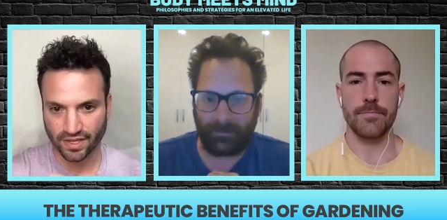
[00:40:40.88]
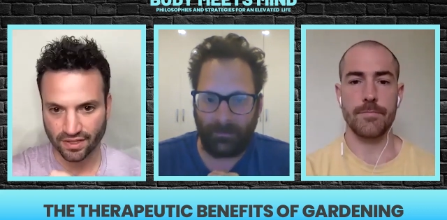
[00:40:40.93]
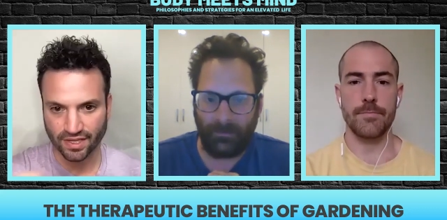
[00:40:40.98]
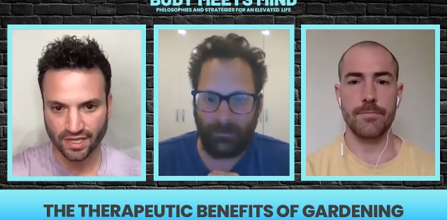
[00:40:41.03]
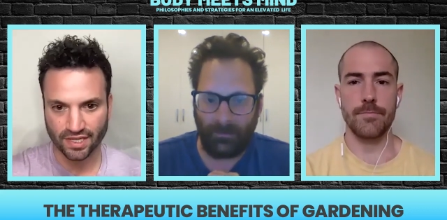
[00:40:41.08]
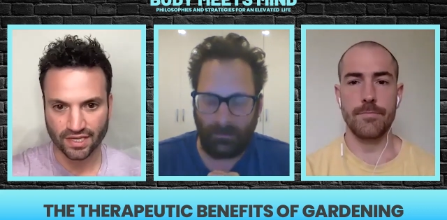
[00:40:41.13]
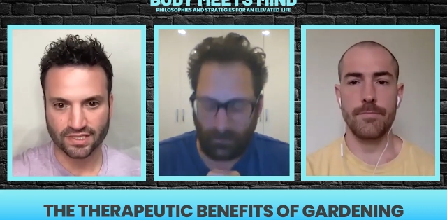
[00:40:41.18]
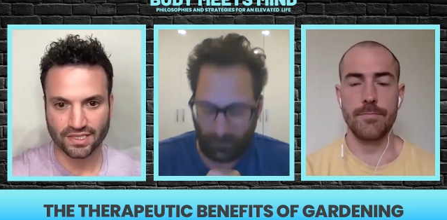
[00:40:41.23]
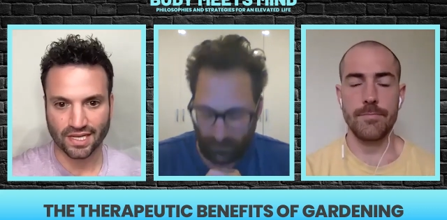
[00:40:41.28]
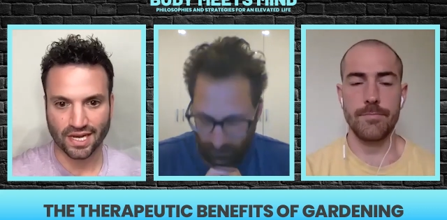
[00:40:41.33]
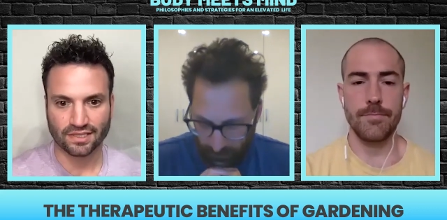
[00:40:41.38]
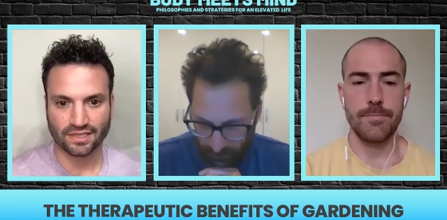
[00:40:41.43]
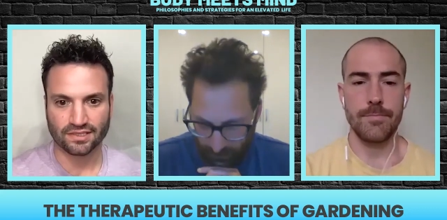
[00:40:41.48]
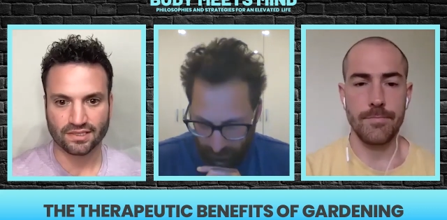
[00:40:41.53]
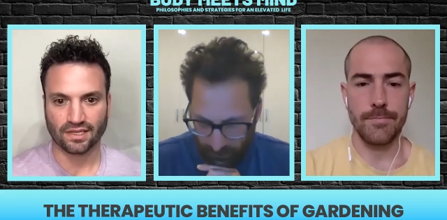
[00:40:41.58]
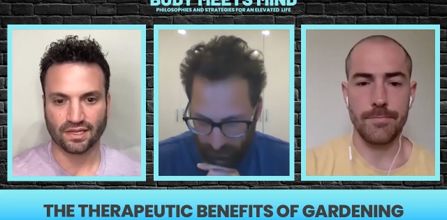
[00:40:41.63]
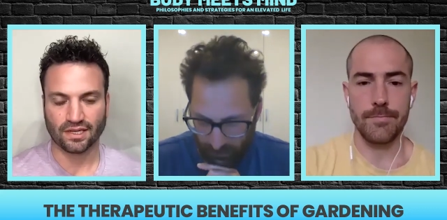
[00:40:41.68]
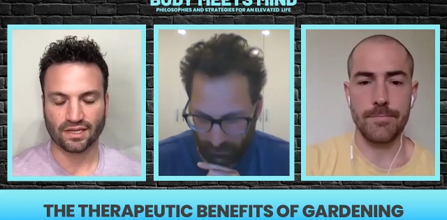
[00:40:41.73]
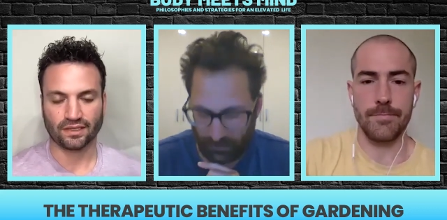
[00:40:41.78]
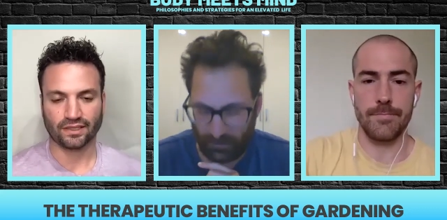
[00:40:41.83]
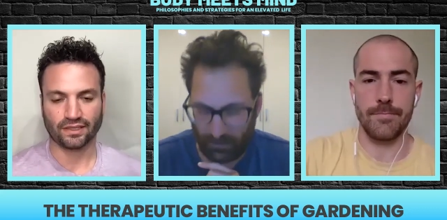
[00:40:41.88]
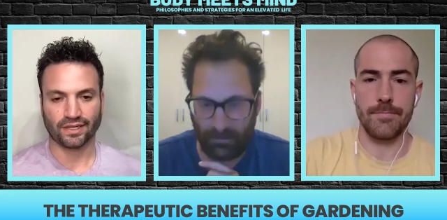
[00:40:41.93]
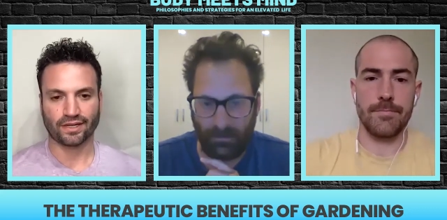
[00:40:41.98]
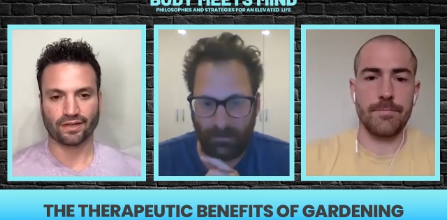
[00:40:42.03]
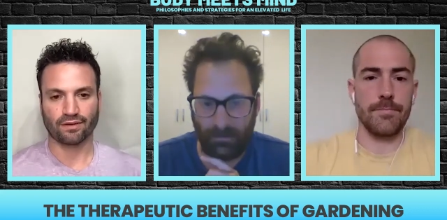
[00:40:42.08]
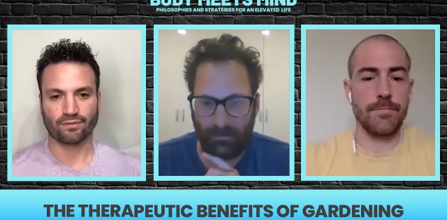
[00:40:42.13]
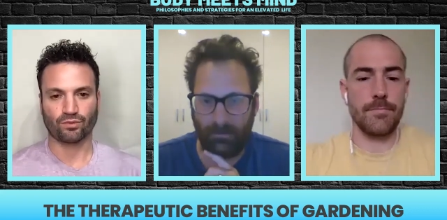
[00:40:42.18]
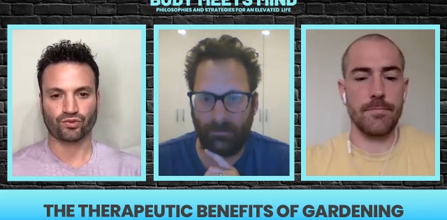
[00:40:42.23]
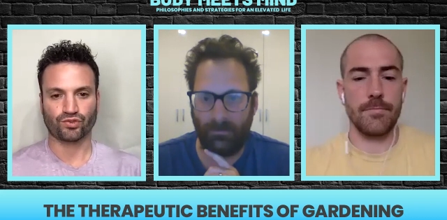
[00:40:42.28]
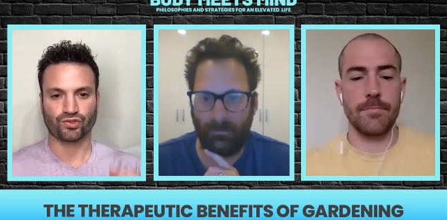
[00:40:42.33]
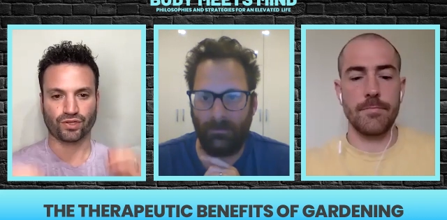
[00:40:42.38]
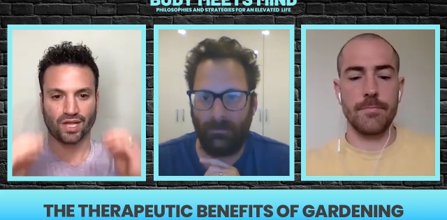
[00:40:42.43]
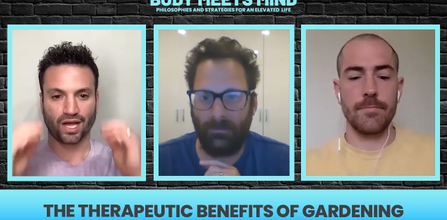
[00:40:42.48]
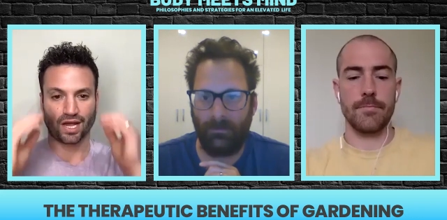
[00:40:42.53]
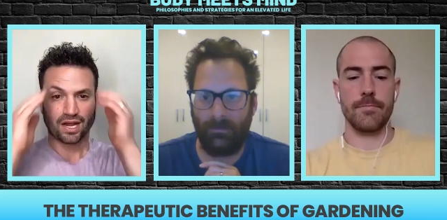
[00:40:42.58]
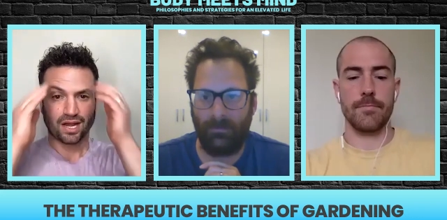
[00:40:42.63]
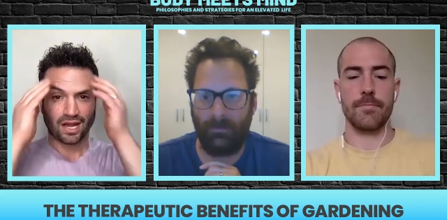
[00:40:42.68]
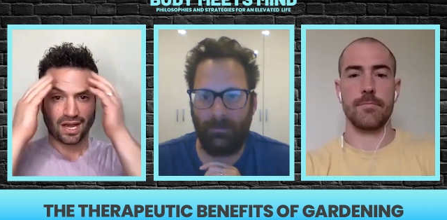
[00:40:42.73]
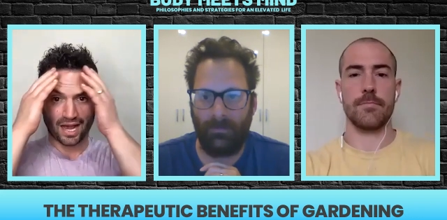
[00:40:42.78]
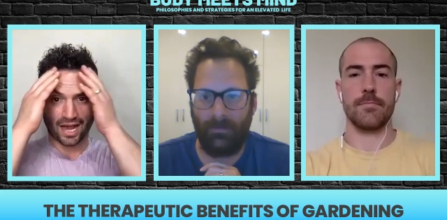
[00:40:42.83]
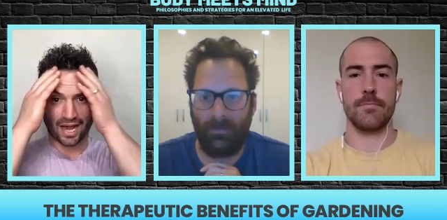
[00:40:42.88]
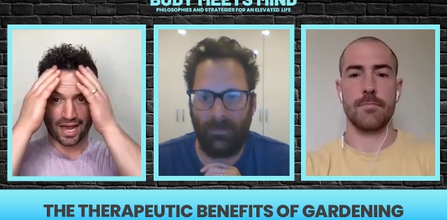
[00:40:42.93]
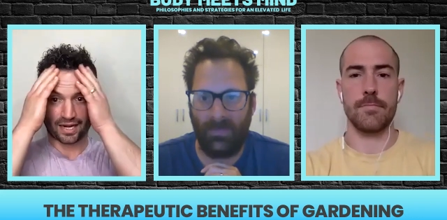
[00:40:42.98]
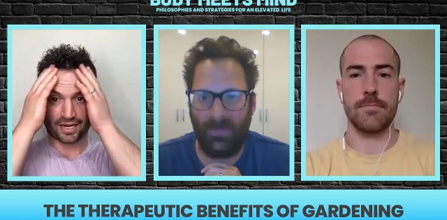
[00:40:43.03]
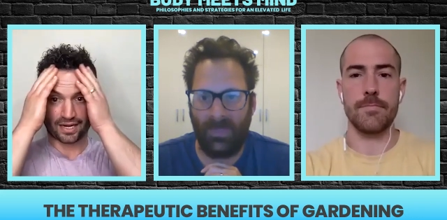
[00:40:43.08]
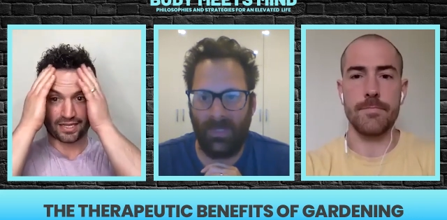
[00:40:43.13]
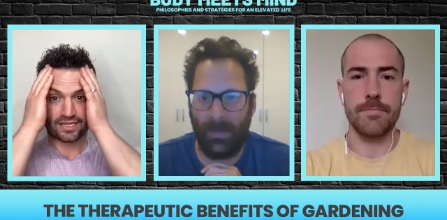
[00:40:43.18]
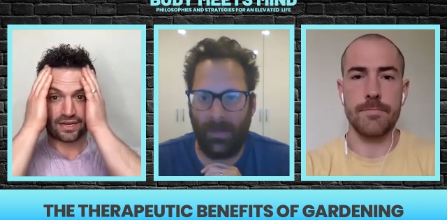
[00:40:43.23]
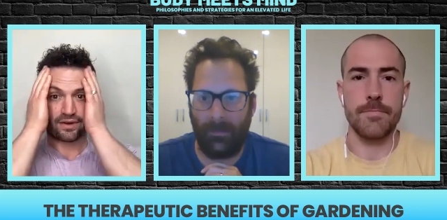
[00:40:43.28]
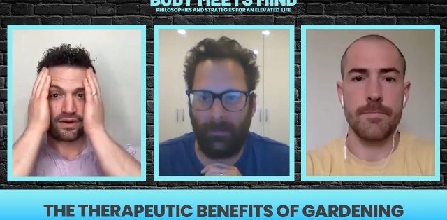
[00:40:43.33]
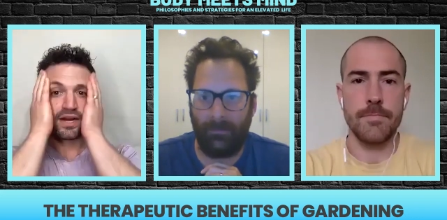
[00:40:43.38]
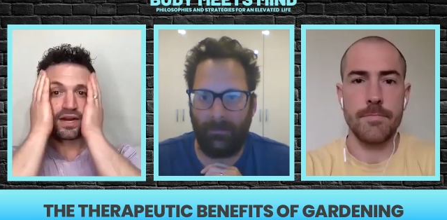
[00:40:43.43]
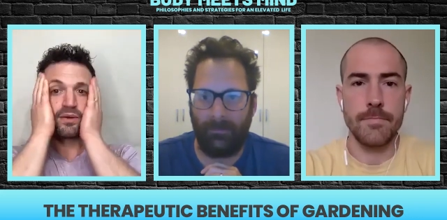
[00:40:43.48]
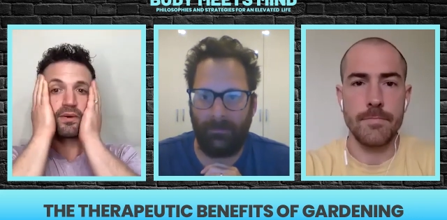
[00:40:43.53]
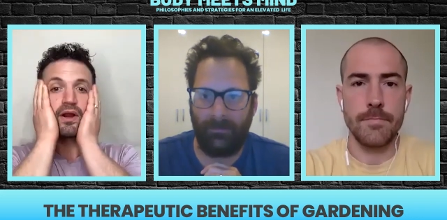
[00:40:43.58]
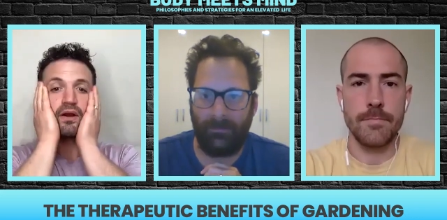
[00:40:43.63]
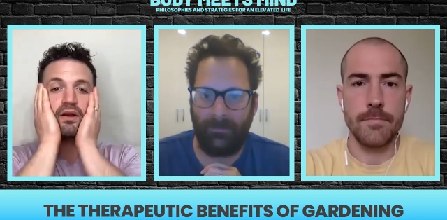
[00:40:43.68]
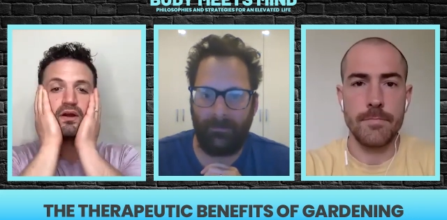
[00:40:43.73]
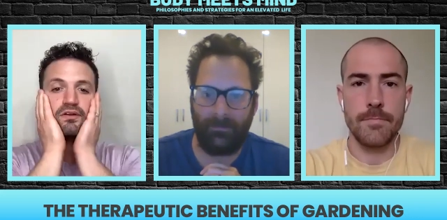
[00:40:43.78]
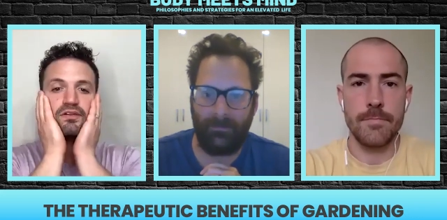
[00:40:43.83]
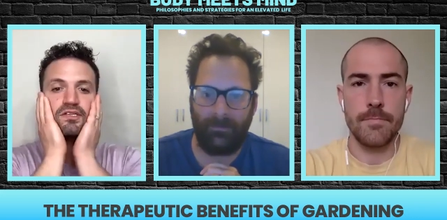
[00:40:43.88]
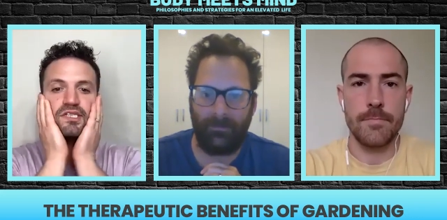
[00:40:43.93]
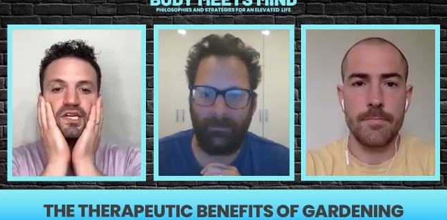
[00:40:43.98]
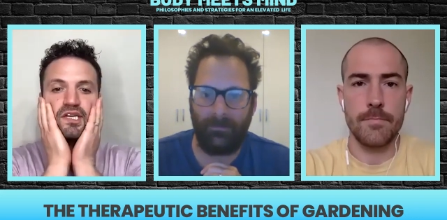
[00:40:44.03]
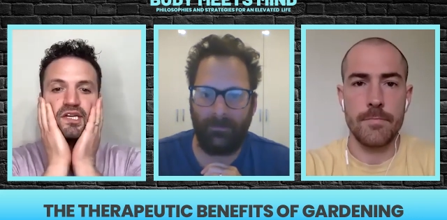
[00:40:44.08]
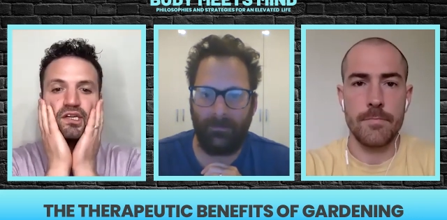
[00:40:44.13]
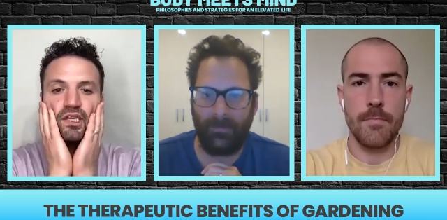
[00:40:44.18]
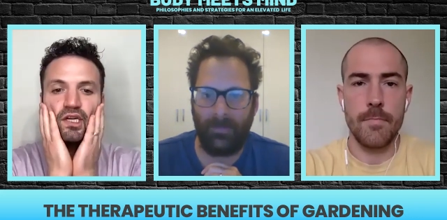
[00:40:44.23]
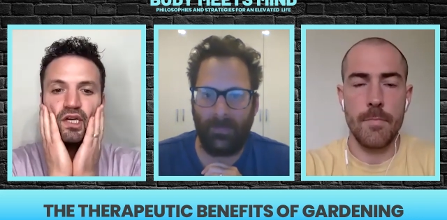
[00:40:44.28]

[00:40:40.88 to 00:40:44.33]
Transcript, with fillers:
Speaker 1: the exact uh, lead We'll do that. And is there anywhere else that,